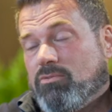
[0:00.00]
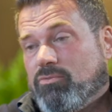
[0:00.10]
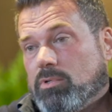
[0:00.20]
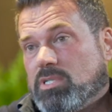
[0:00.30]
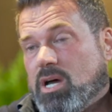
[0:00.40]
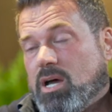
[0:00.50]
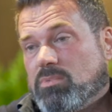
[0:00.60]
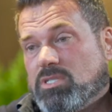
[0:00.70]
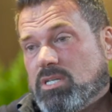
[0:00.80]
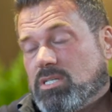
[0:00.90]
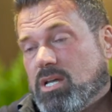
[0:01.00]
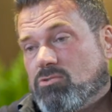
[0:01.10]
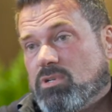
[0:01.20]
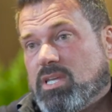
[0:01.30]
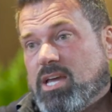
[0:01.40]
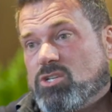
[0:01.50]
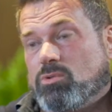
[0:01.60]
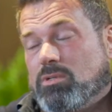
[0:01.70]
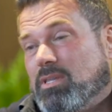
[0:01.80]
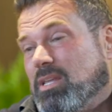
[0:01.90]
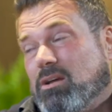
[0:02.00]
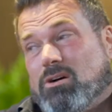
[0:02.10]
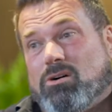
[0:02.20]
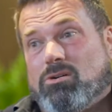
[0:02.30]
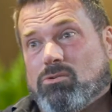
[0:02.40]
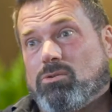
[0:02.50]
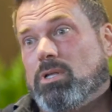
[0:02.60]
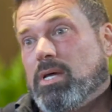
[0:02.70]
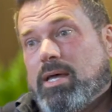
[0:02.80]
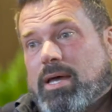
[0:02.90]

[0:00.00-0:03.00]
full-time, 600 casual, and then a whole